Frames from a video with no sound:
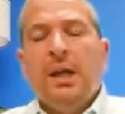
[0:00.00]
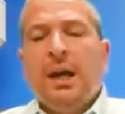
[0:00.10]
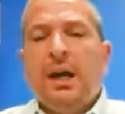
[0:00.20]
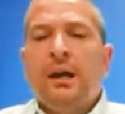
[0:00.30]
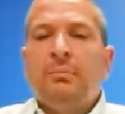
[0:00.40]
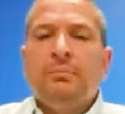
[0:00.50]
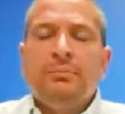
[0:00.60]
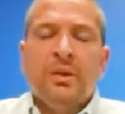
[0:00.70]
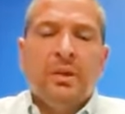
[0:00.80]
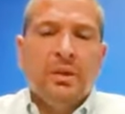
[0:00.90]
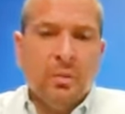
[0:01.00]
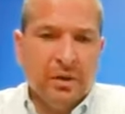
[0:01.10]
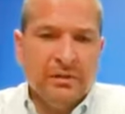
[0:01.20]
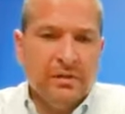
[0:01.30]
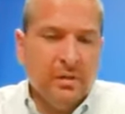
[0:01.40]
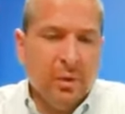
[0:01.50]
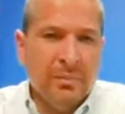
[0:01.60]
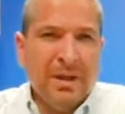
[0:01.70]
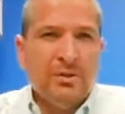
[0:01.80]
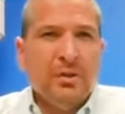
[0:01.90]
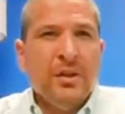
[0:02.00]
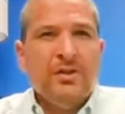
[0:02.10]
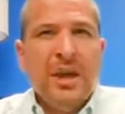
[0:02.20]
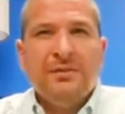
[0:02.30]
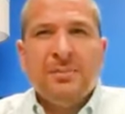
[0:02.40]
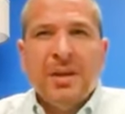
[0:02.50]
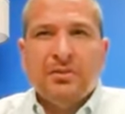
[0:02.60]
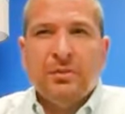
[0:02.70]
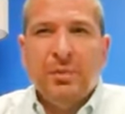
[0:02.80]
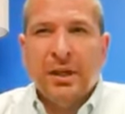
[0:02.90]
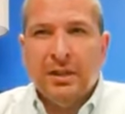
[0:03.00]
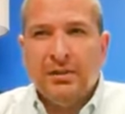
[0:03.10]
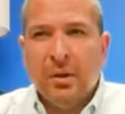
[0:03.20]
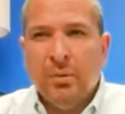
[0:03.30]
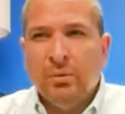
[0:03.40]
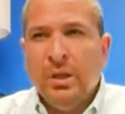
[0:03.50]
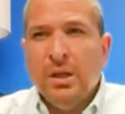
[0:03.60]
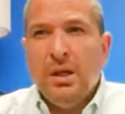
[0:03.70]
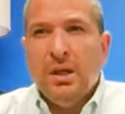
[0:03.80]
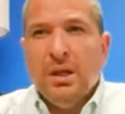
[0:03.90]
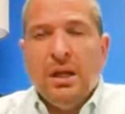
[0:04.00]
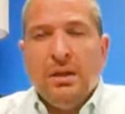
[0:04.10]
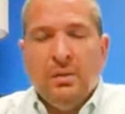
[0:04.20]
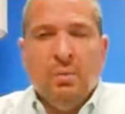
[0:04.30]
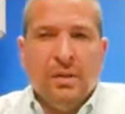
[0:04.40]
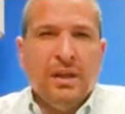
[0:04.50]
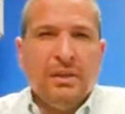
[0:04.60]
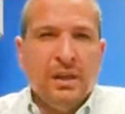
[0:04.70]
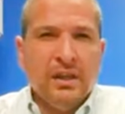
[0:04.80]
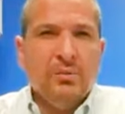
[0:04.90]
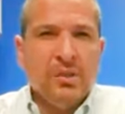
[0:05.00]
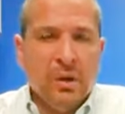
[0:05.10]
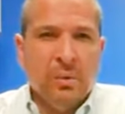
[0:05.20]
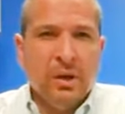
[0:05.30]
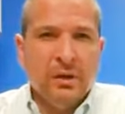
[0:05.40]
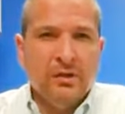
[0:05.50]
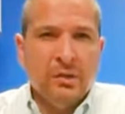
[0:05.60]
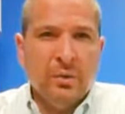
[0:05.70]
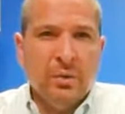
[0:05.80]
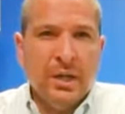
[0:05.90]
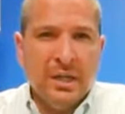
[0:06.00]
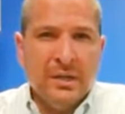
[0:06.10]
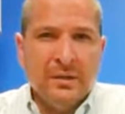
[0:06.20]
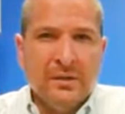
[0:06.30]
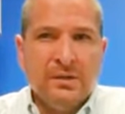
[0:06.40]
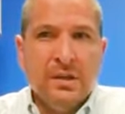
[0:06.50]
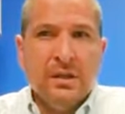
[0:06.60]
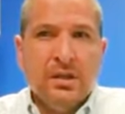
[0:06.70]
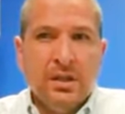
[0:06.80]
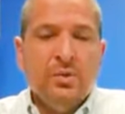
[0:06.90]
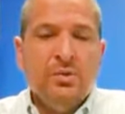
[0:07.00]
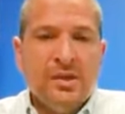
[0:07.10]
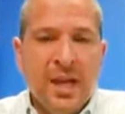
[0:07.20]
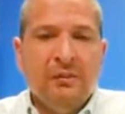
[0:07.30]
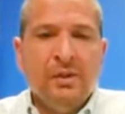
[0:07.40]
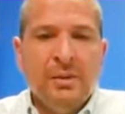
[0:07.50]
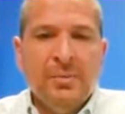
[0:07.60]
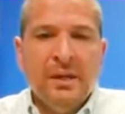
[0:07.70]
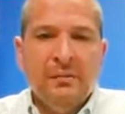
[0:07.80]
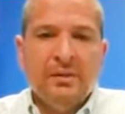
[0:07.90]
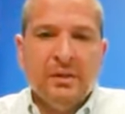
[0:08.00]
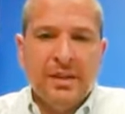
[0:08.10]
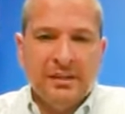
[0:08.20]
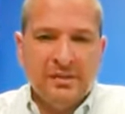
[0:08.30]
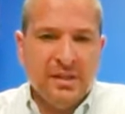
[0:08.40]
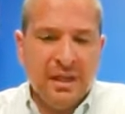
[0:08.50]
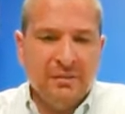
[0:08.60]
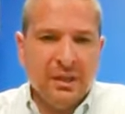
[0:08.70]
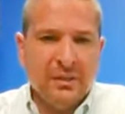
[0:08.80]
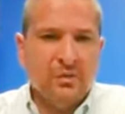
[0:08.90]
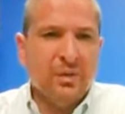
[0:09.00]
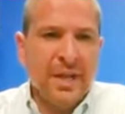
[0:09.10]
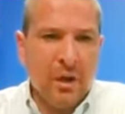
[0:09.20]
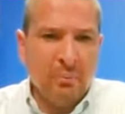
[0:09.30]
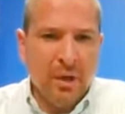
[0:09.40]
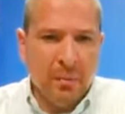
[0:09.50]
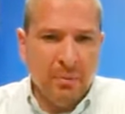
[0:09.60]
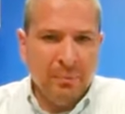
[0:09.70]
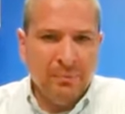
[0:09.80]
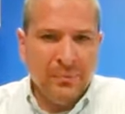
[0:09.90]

Um, you want to you want to make sure that you have some extra money. Don't One thing that you don't want to do is use every bit of your savings for down payment.